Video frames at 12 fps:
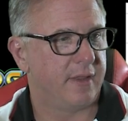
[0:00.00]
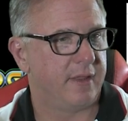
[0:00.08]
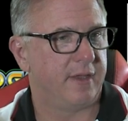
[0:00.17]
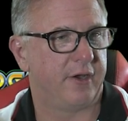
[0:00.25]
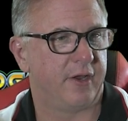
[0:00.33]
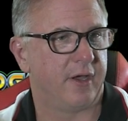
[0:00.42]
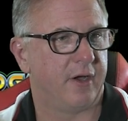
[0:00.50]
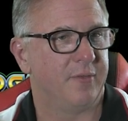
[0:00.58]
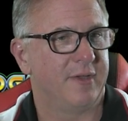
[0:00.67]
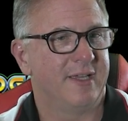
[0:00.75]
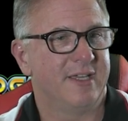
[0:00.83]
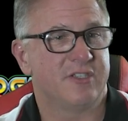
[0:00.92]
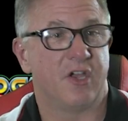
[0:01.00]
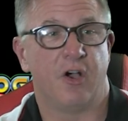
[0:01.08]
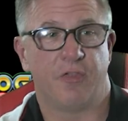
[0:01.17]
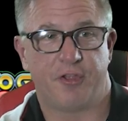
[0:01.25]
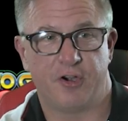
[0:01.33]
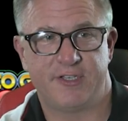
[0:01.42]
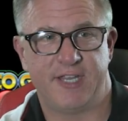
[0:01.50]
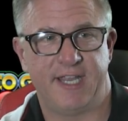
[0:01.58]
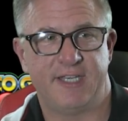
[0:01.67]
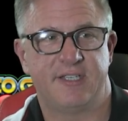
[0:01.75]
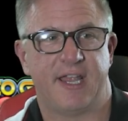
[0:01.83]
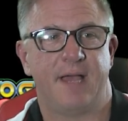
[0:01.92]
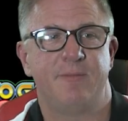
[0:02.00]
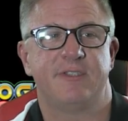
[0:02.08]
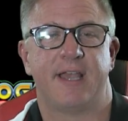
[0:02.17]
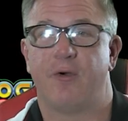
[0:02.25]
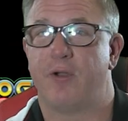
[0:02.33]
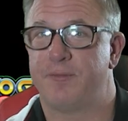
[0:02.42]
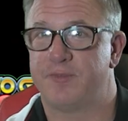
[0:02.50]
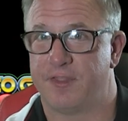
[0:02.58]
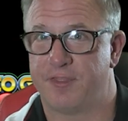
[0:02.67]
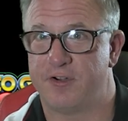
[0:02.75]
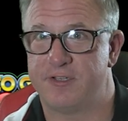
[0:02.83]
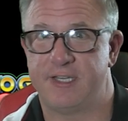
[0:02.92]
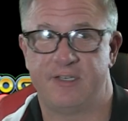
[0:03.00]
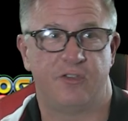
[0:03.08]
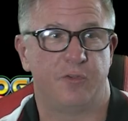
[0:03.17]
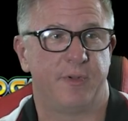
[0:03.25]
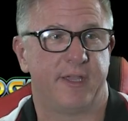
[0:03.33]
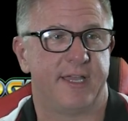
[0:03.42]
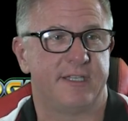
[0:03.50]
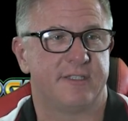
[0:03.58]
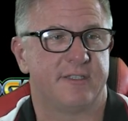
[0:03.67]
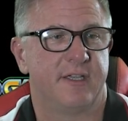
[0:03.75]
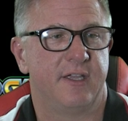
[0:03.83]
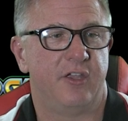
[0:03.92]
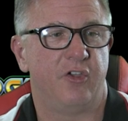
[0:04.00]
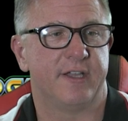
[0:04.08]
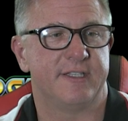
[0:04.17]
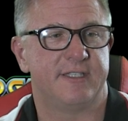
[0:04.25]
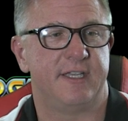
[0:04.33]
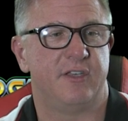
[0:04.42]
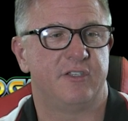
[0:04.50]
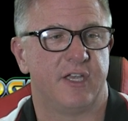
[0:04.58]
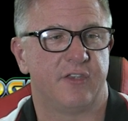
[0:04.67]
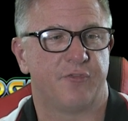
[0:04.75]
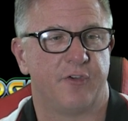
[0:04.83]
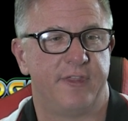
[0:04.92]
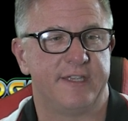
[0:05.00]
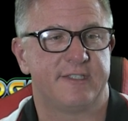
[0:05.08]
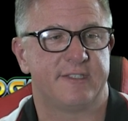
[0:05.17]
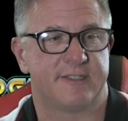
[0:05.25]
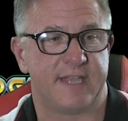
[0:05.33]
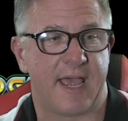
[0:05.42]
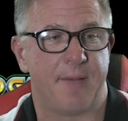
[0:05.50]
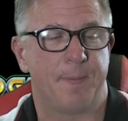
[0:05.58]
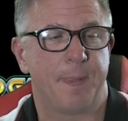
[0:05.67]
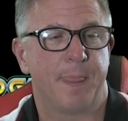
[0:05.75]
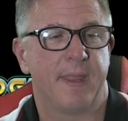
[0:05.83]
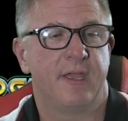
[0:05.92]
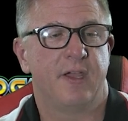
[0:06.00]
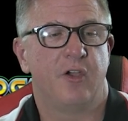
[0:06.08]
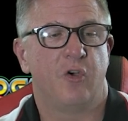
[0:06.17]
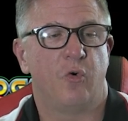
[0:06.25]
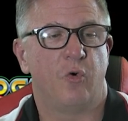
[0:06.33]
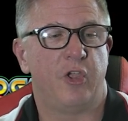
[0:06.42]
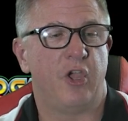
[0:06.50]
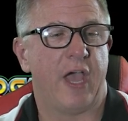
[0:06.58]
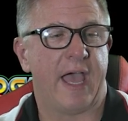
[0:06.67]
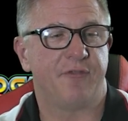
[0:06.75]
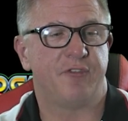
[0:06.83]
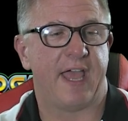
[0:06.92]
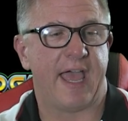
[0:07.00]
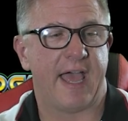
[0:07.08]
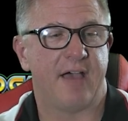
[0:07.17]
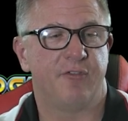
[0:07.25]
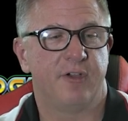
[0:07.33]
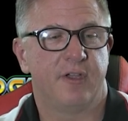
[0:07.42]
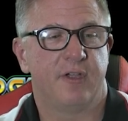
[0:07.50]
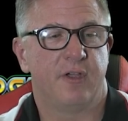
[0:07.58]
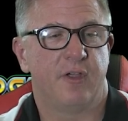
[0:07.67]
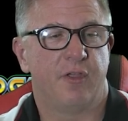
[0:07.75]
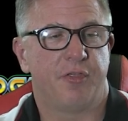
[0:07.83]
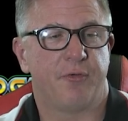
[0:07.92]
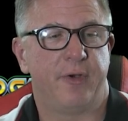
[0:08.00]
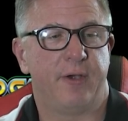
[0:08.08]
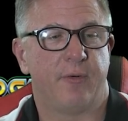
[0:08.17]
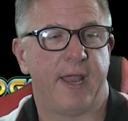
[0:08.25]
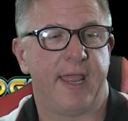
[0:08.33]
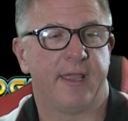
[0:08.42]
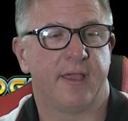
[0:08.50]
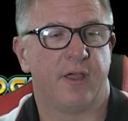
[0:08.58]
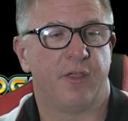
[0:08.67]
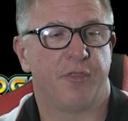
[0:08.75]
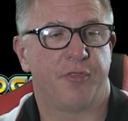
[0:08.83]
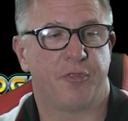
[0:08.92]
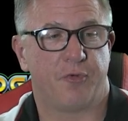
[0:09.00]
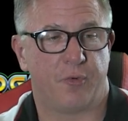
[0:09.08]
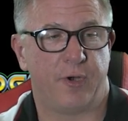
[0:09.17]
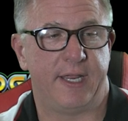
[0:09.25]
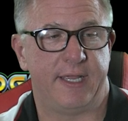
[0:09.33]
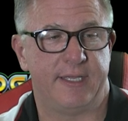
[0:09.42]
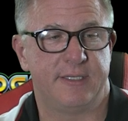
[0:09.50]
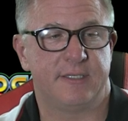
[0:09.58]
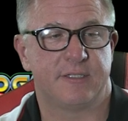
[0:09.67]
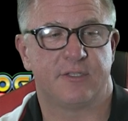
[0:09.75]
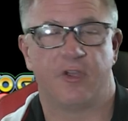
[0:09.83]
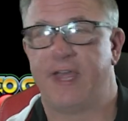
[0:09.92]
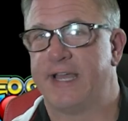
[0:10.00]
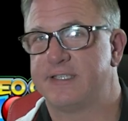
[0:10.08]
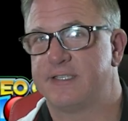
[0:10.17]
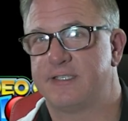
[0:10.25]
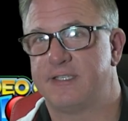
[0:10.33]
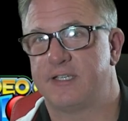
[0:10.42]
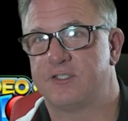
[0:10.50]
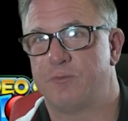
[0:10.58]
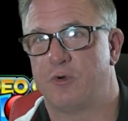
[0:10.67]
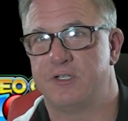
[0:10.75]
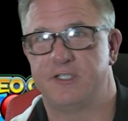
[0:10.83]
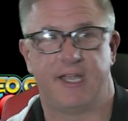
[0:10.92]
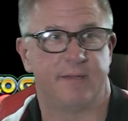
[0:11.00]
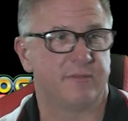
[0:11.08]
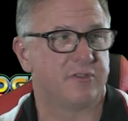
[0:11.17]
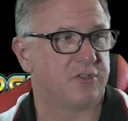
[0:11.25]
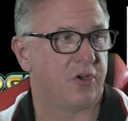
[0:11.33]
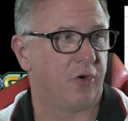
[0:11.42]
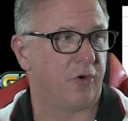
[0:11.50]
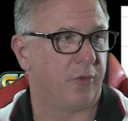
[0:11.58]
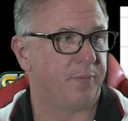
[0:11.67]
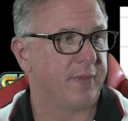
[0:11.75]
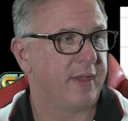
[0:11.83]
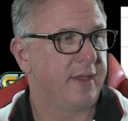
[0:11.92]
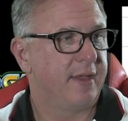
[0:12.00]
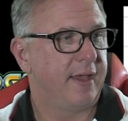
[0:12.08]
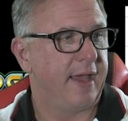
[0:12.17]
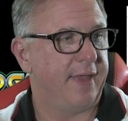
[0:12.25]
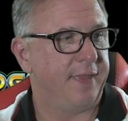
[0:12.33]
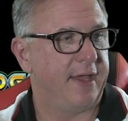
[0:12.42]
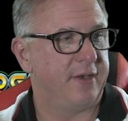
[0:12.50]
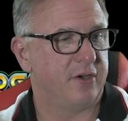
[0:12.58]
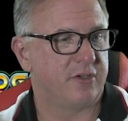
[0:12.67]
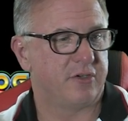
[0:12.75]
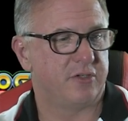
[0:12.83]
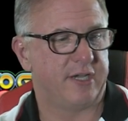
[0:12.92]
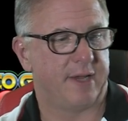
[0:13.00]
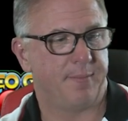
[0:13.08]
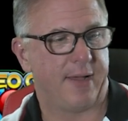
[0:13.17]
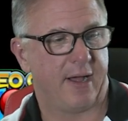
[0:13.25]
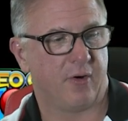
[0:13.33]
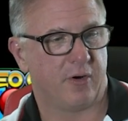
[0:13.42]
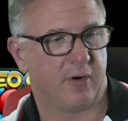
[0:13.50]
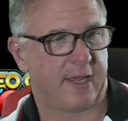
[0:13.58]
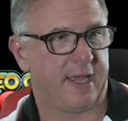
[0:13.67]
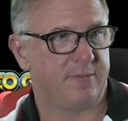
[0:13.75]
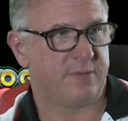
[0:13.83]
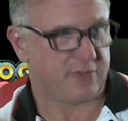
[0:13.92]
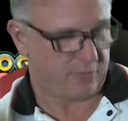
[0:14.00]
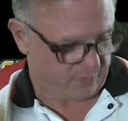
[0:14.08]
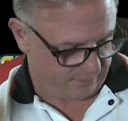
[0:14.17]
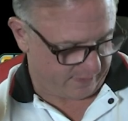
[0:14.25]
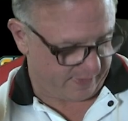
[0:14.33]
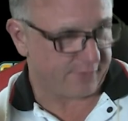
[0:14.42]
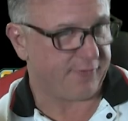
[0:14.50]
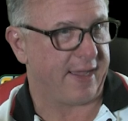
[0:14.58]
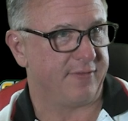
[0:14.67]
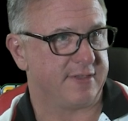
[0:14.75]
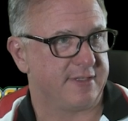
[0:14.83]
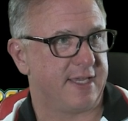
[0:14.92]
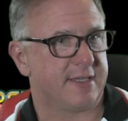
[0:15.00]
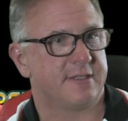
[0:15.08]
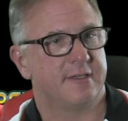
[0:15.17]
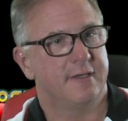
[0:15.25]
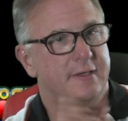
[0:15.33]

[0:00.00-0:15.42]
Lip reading: there you go. So 13 gems. Now we're up to 13 duplicates. You can see just for this step, you have to have 3 rank 3s. So that's 6 more gems total. And then here's your gem power. Okay, so rank 5 to 6.